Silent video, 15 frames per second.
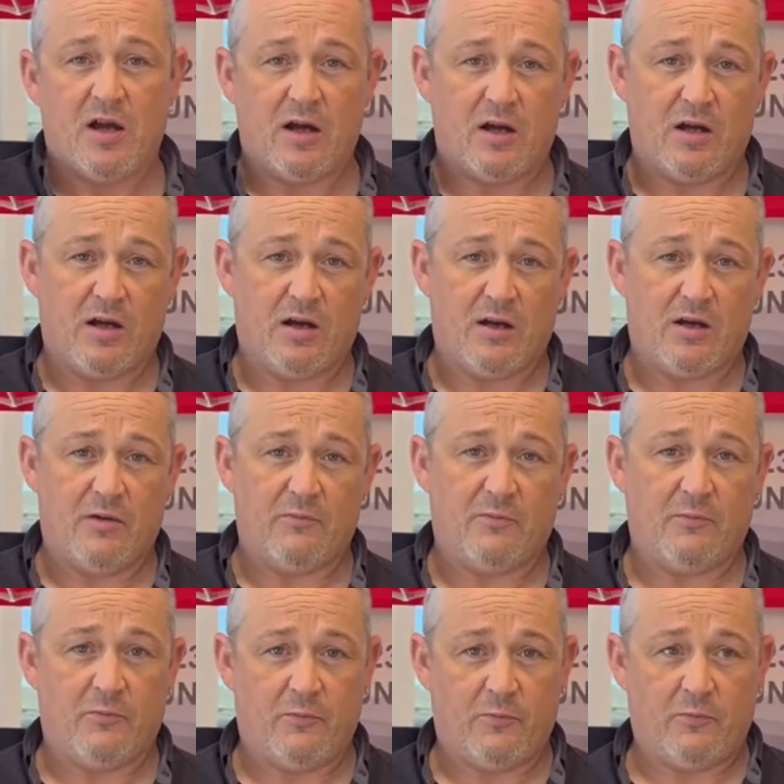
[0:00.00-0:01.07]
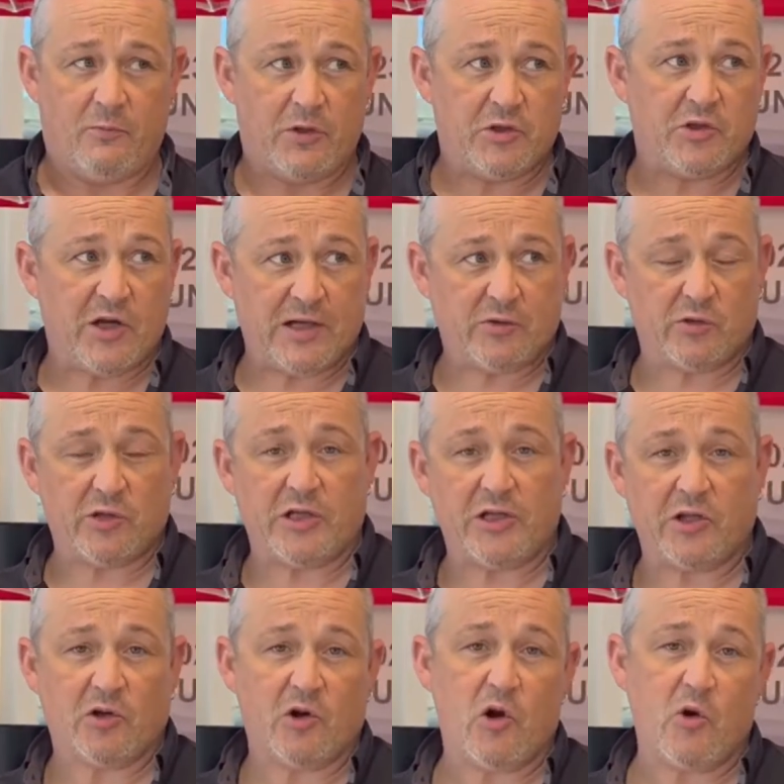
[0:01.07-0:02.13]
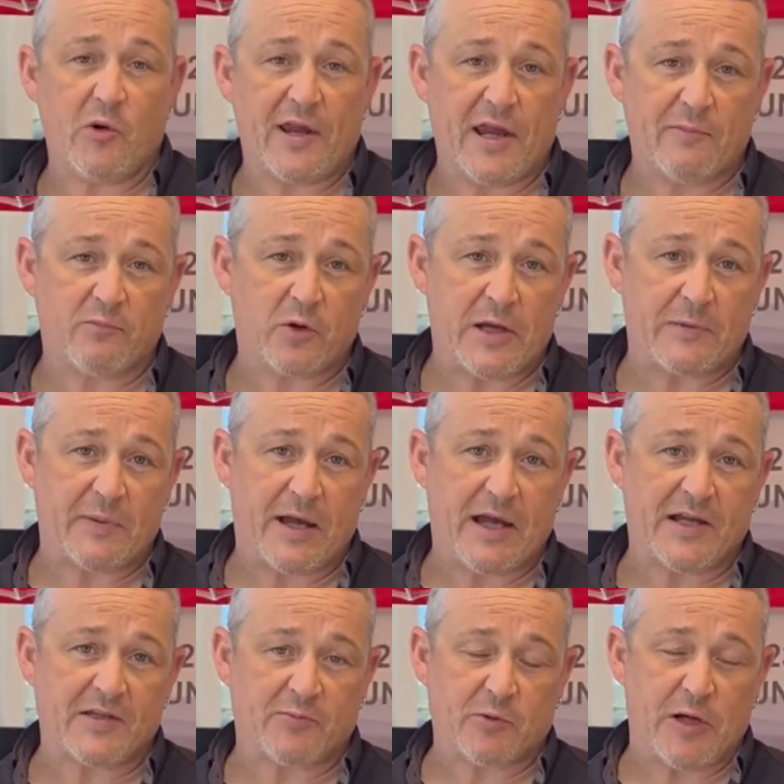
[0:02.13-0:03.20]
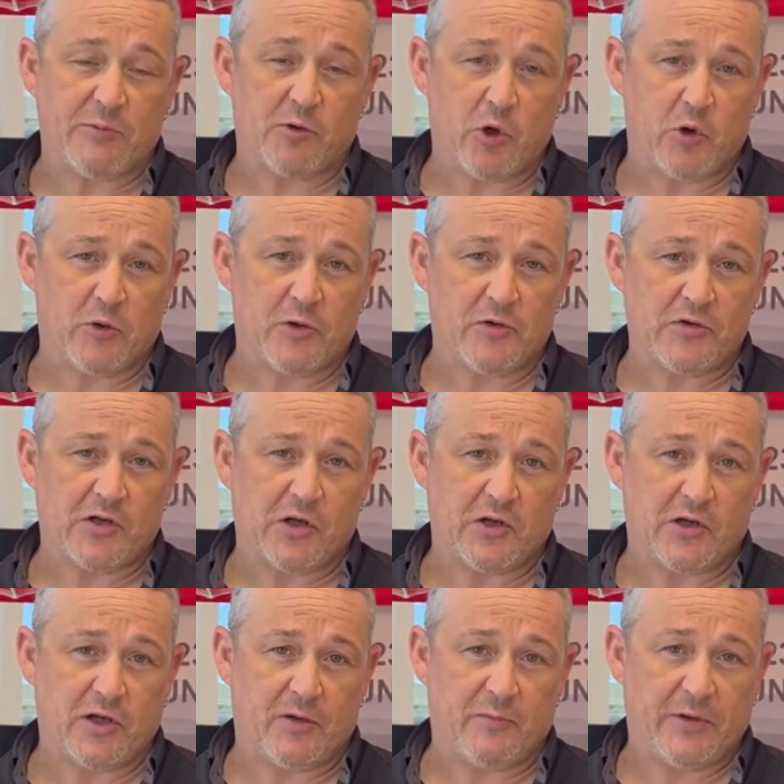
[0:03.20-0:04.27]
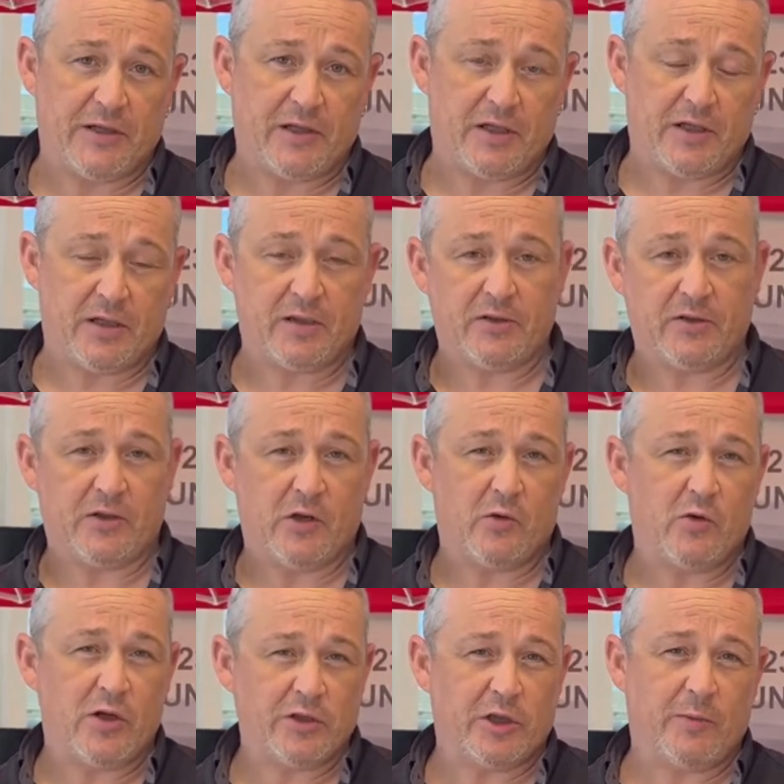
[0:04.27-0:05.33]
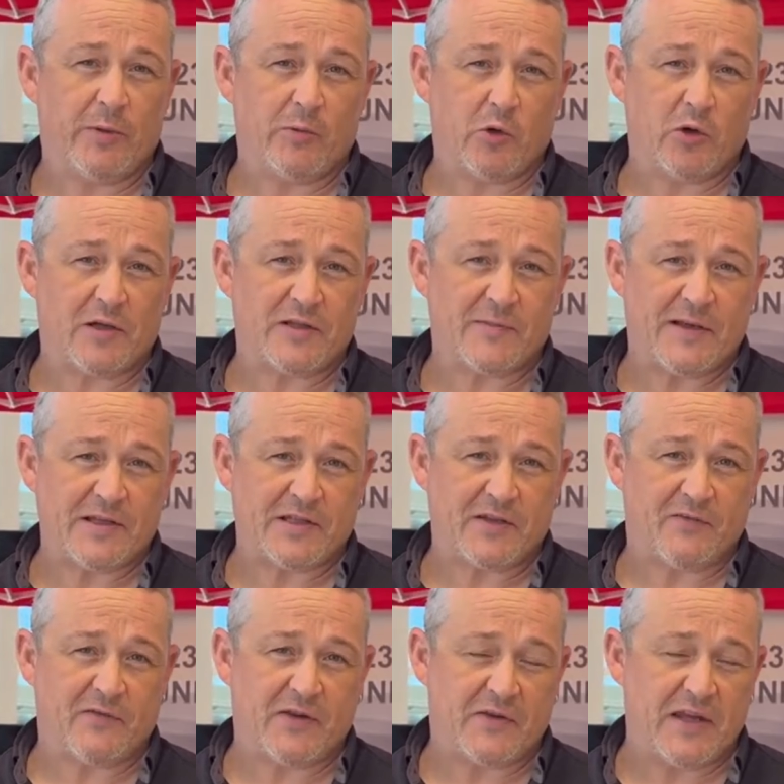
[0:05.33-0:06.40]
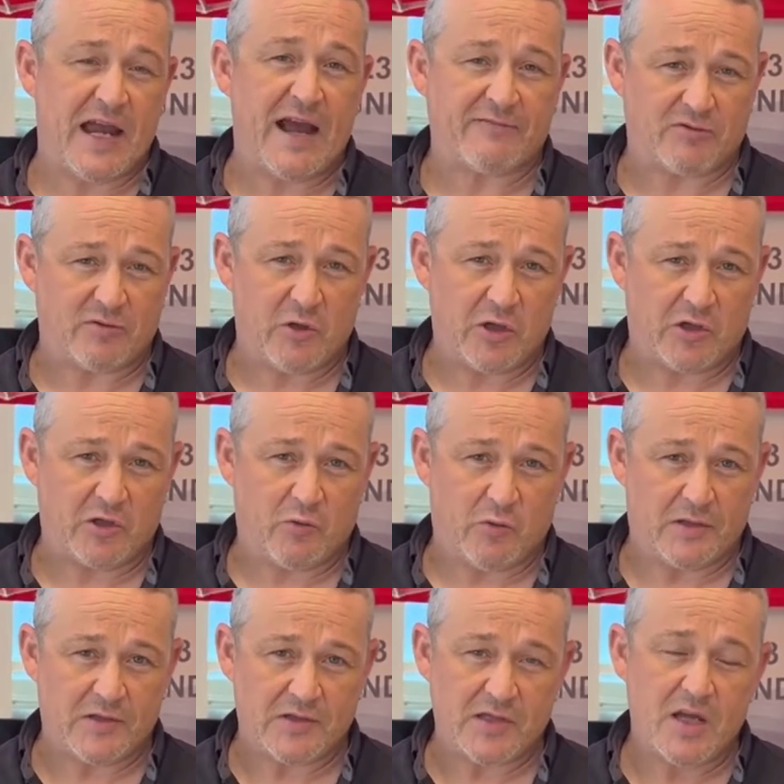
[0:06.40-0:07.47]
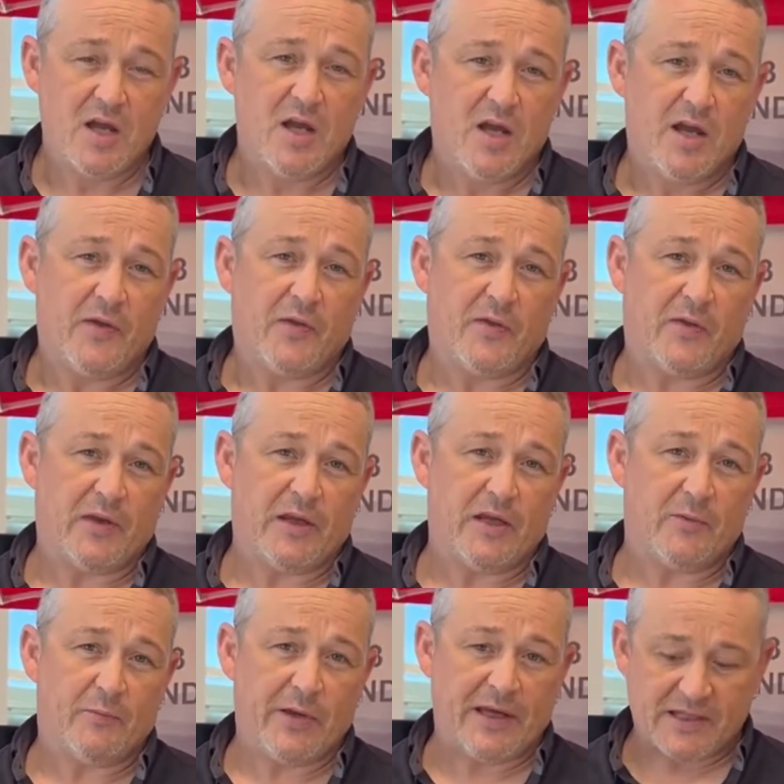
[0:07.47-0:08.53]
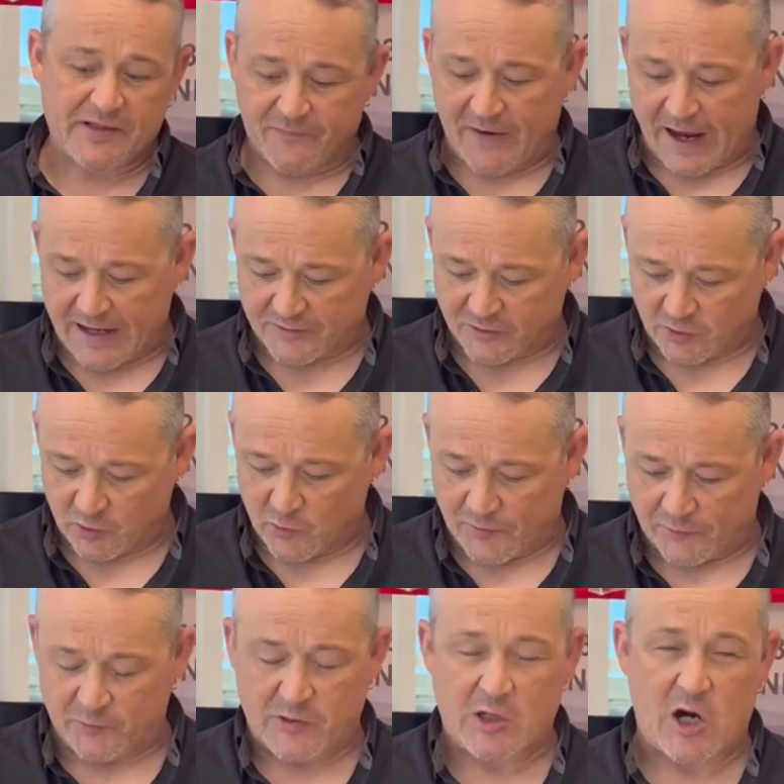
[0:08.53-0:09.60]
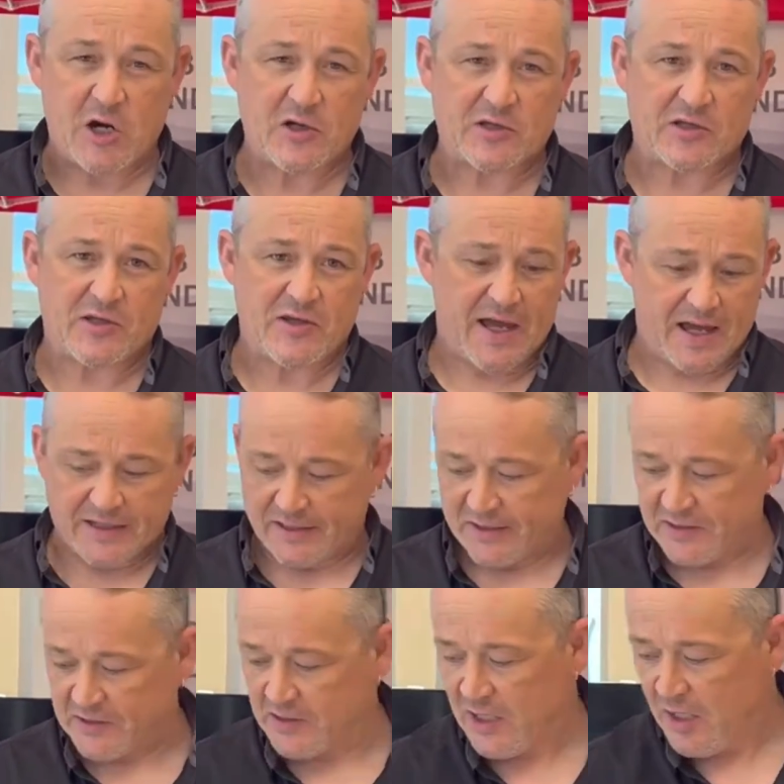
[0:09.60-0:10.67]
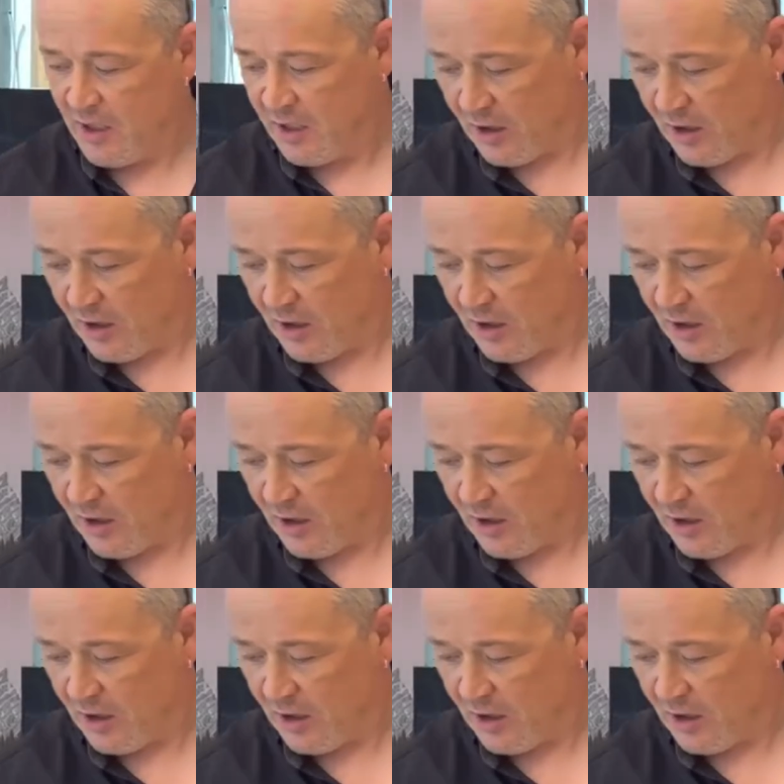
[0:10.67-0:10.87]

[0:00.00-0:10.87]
but generally your OEM brake pads, brake rotors are going to be, you know, a little bit more expensive than the aftermarket ones. The biggest factor with regards to that is,